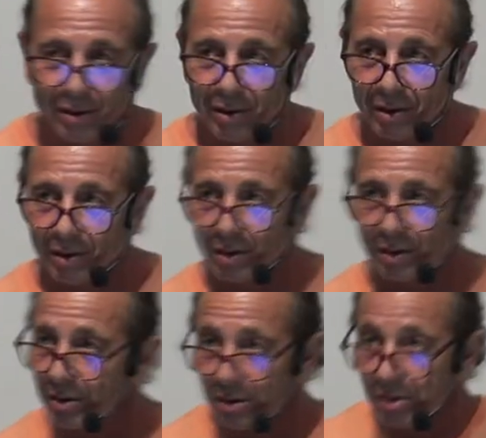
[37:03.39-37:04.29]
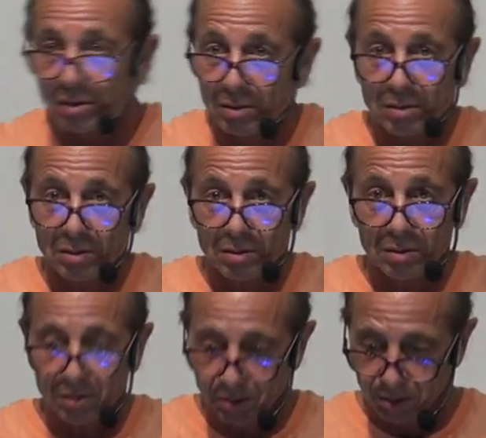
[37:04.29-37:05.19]

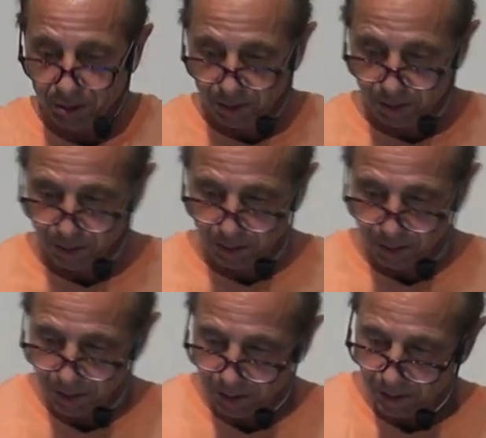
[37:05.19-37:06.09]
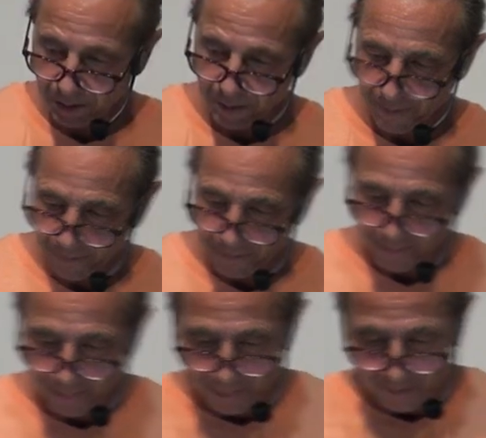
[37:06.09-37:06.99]

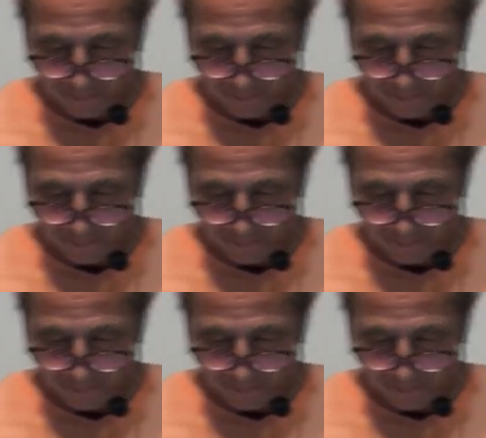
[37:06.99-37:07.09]
No one is speaking in this clip.